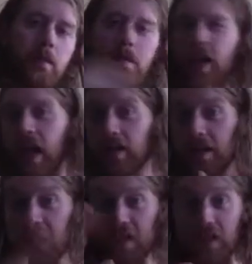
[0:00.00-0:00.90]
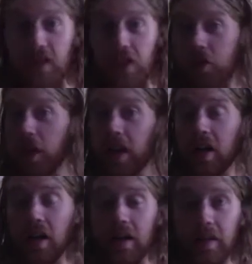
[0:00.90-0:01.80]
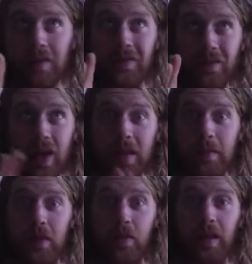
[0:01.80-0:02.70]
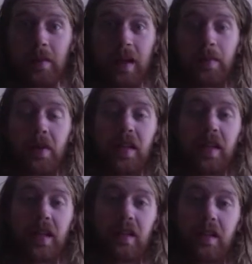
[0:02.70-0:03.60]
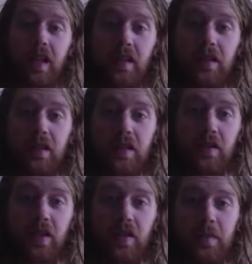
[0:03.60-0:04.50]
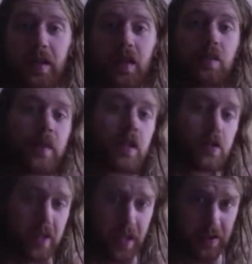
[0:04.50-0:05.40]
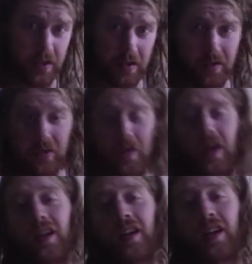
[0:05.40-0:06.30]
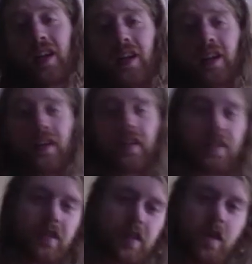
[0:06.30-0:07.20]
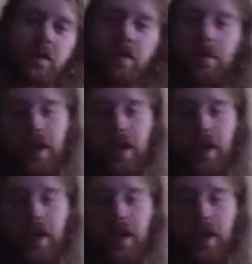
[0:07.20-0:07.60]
kind of actually straight on, right in between Matt Pike and Al Cisneros, but a little bit closer to Al Cisneros. So from me